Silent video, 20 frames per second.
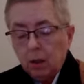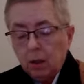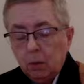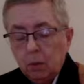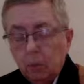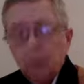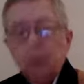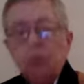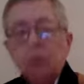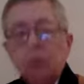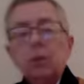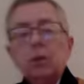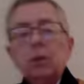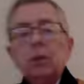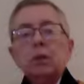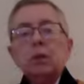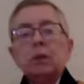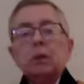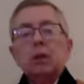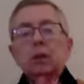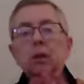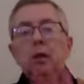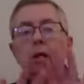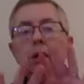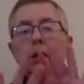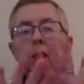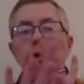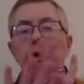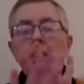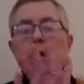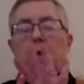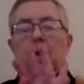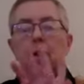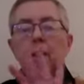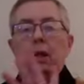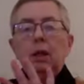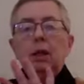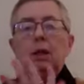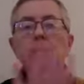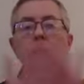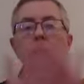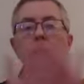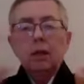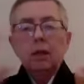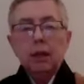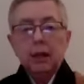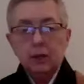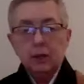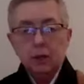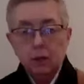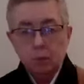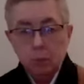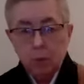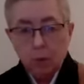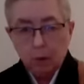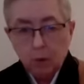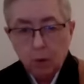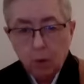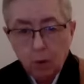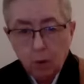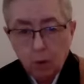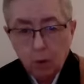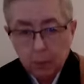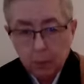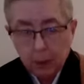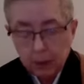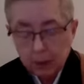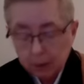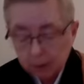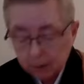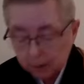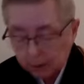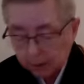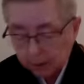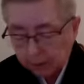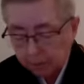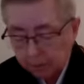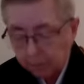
We do this in connection with all beings.